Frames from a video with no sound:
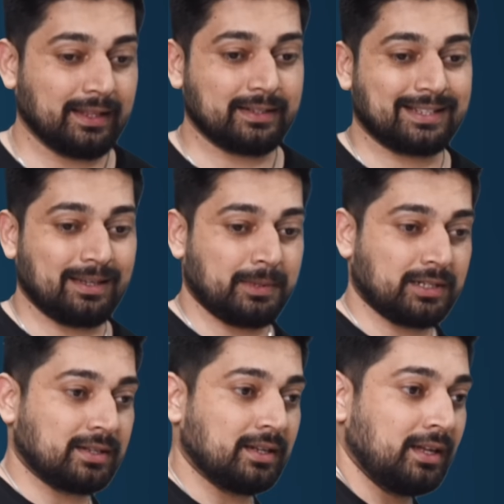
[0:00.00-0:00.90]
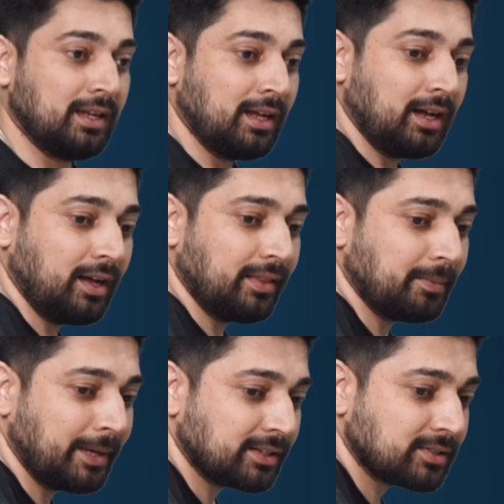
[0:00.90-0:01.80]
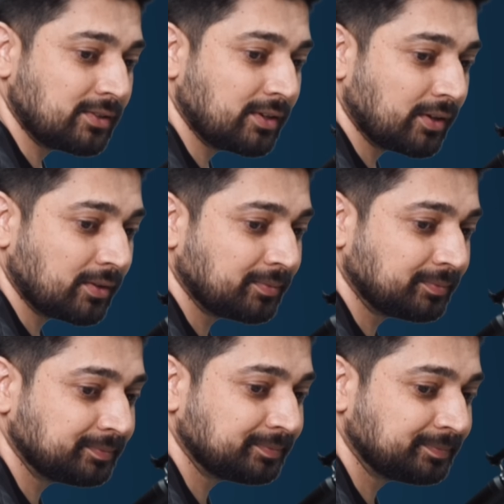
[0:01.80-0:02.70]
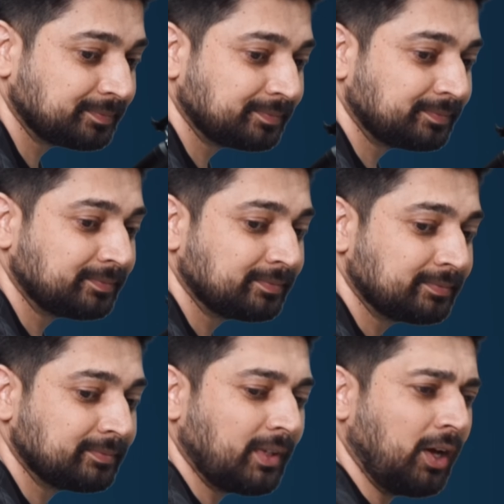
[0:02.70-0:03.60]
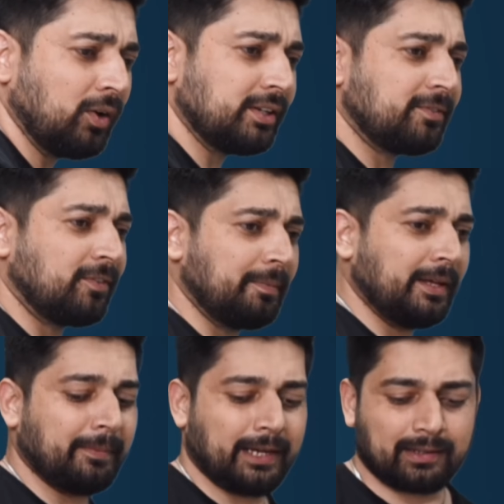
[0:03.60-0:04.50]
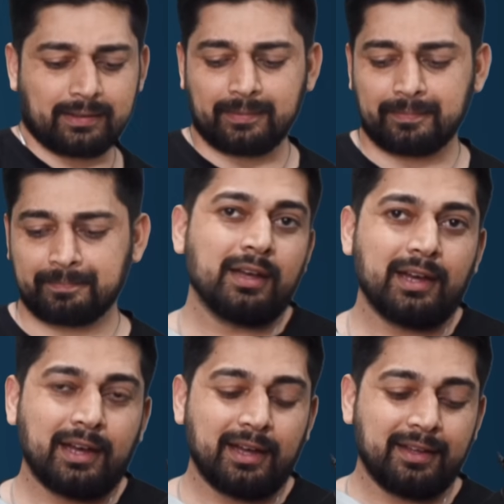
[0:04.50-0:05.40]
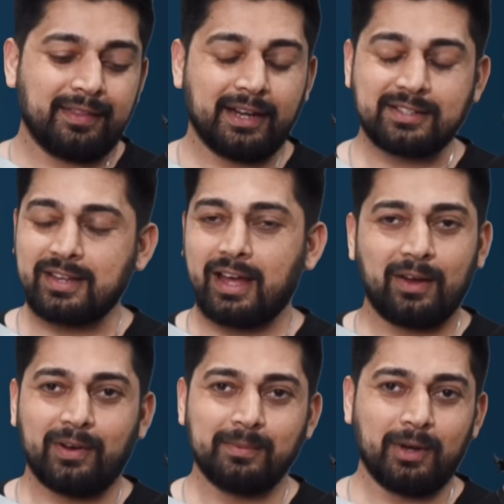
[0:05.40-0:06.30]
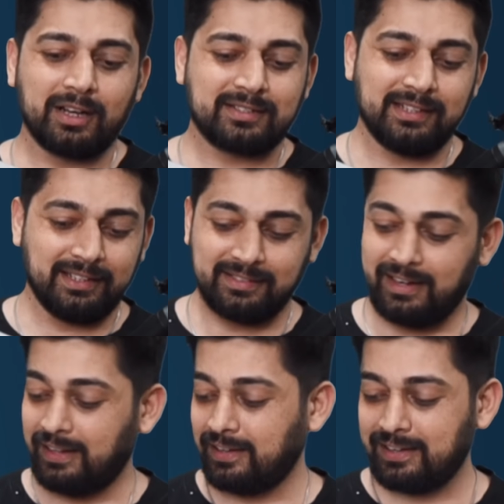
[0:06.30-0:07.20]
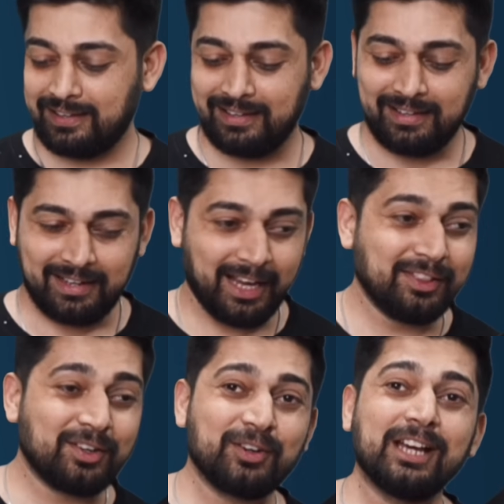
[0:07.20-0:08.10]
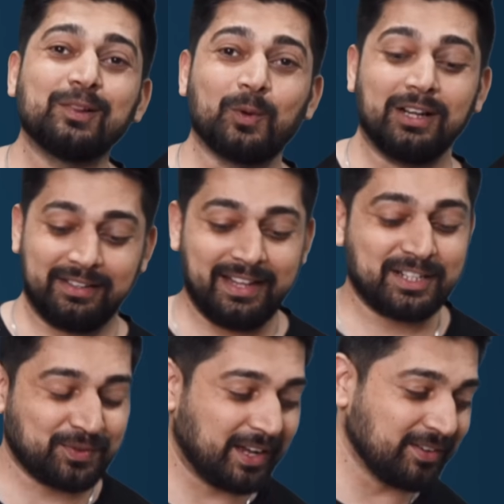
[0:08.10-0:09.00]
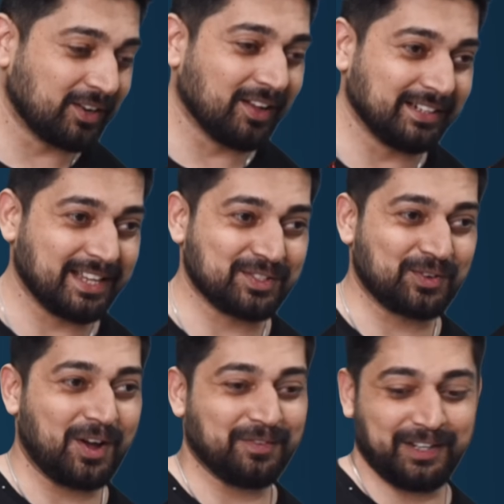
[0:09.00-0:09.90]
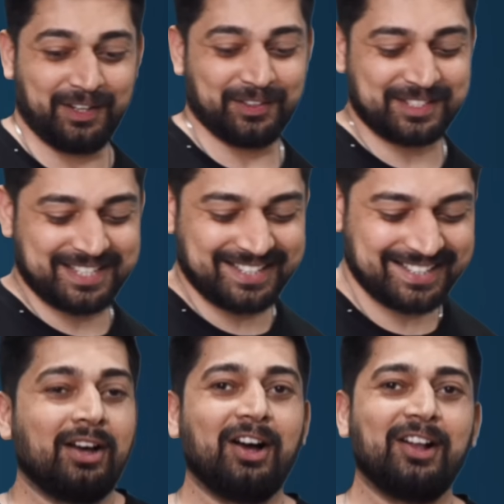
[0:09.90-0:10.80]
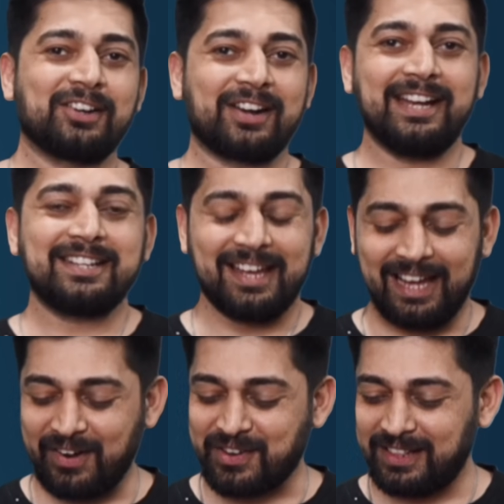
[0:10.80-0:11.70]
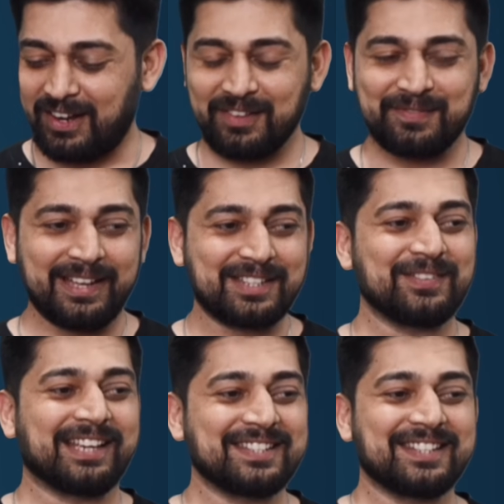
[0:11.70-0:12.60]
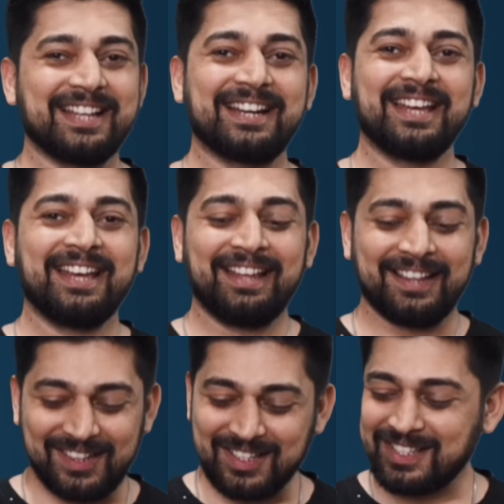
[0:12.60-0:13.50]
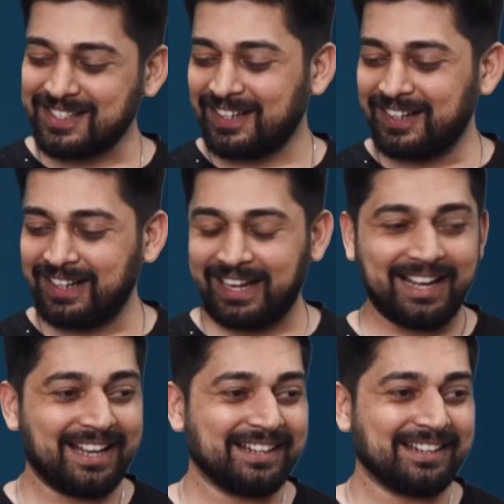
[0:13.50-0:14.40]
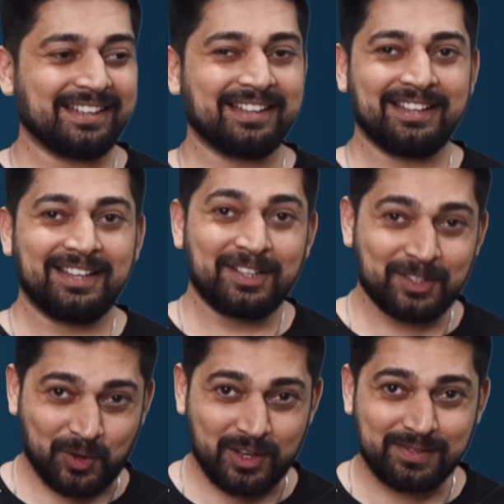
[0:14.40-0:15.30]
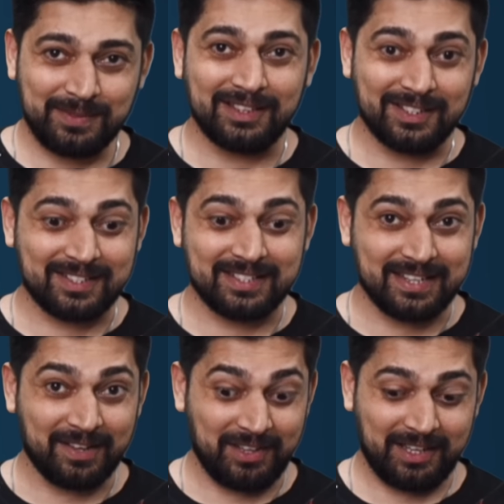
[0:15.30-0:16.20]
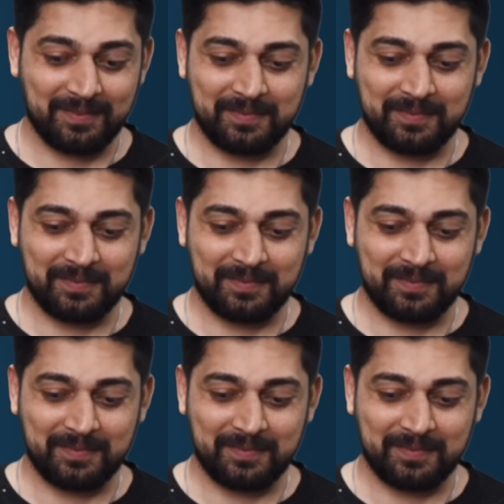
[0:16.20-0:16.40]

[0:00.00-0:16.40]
Let's keep it on the Mac Studio. Hold it for me, Mac. Yeah, that's how unboxing is done. In the real world, that's why we call it as raw videos. All right, after a lot of mess, we can see that this is here and trust me, this is heavy.